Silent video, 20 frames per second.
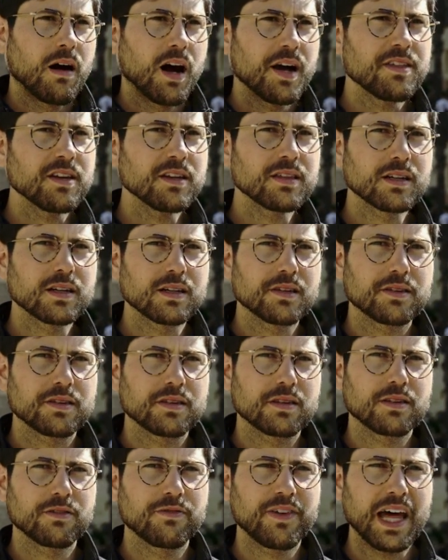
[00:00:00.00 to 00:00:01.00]
I think
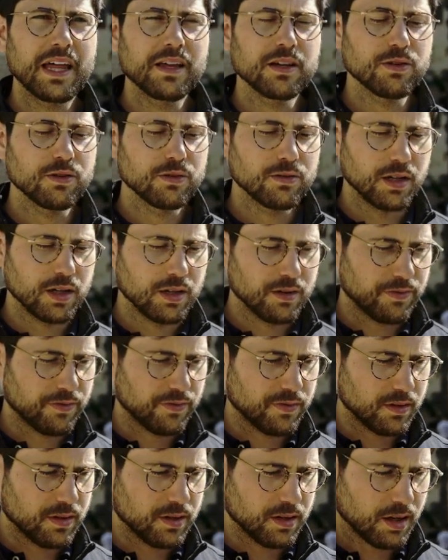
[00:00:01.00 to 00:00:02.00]
the value
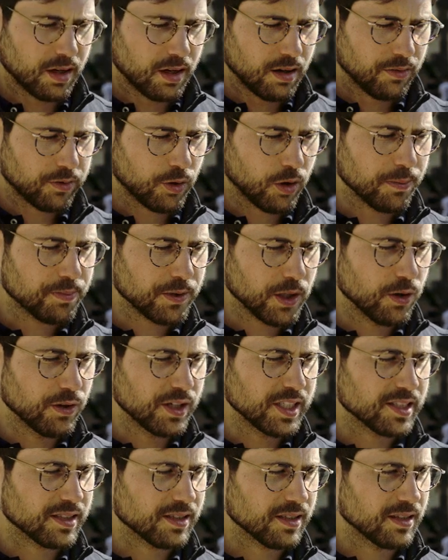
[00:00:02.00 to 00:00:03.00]
of crypto
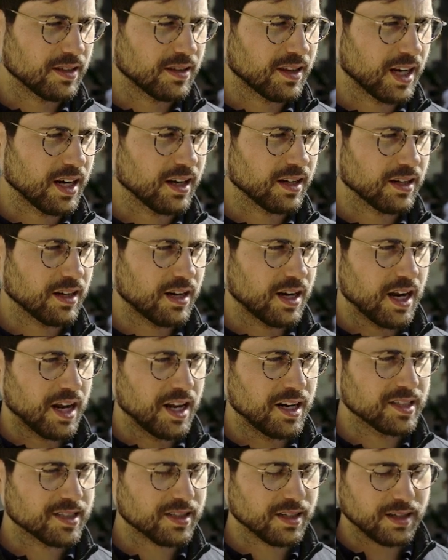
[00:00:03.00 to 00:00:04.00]
is that it
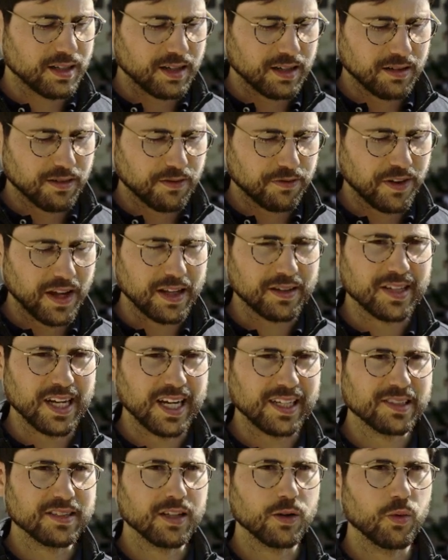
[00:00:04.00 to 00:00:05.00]
is a
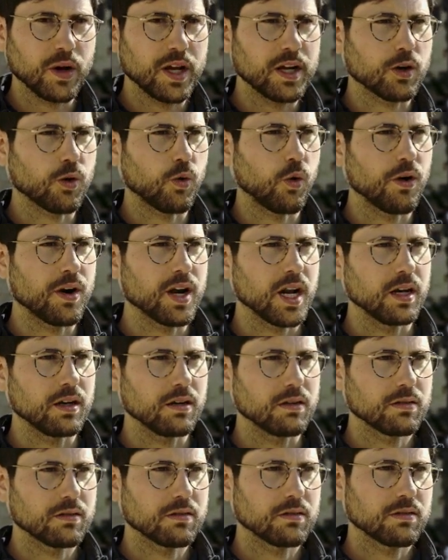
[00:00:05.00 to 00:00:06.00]
fantastic way to coordinate.
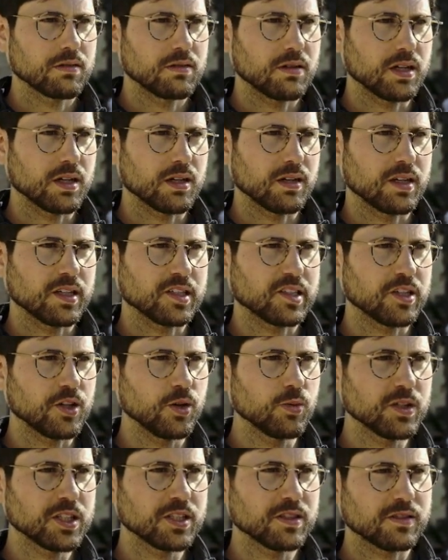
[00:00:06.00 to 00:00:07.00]
As
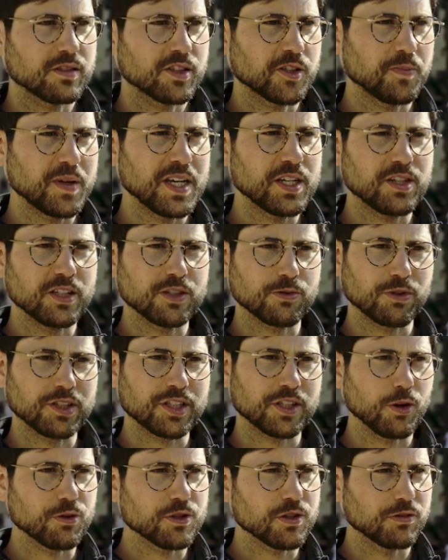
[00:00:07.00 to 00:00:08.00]
human species, we're
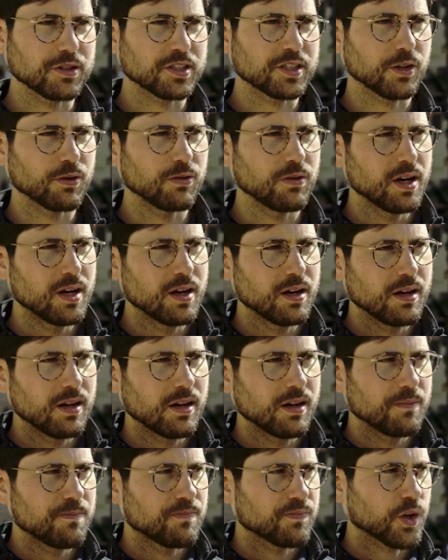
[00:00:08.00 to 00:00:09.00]
social, and so
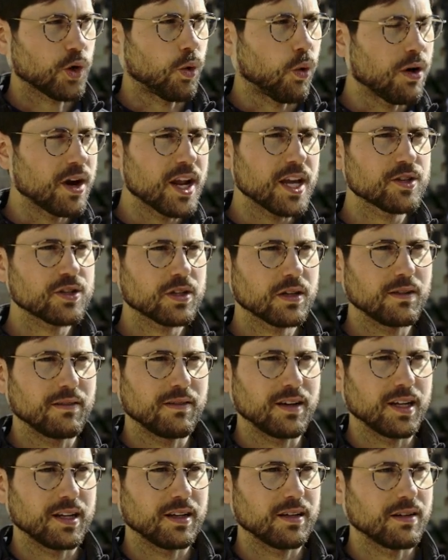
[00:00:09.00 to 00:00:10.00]

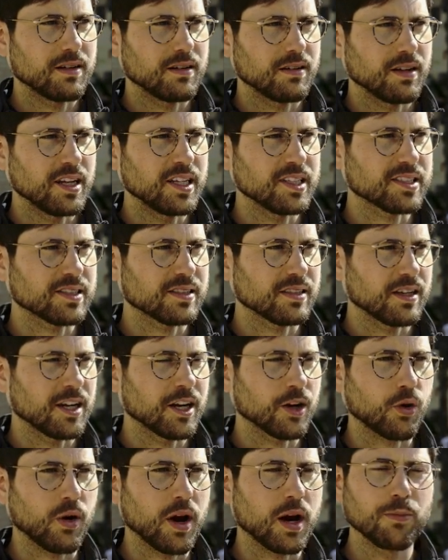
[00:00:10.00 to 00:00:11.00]
coordination is
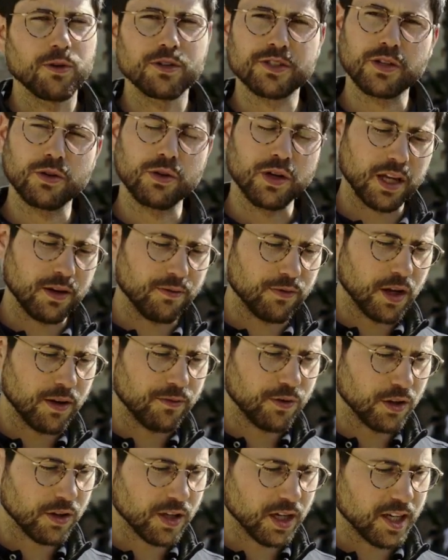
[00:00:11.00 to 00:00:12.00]
incredible. So like
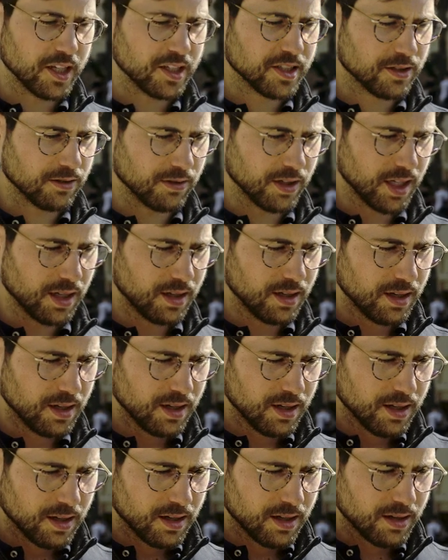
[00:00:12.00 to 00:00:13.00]
if you look at history,
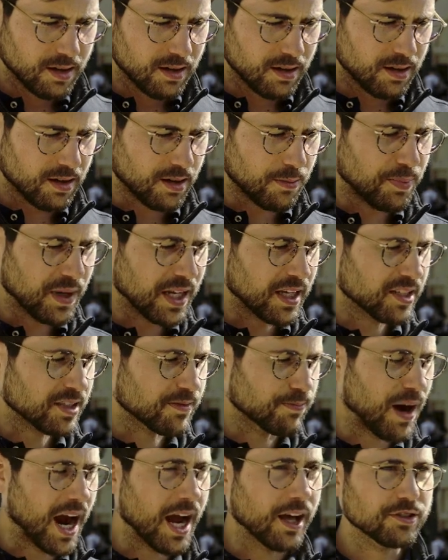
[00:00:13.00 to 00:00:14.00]
the
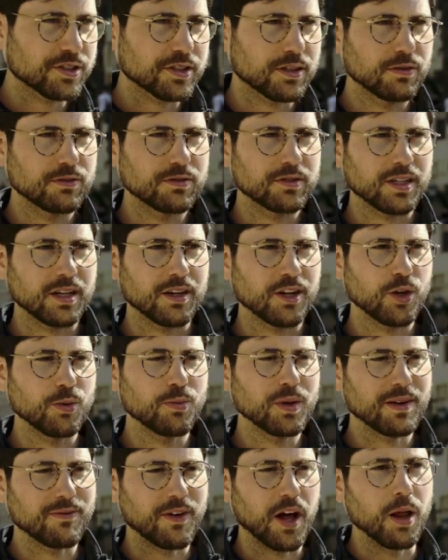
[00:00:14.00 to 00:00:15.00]
biggest milestones in
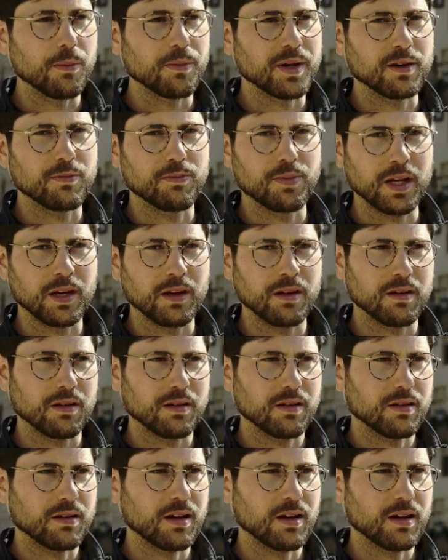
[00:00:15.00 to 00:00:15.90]
human development have been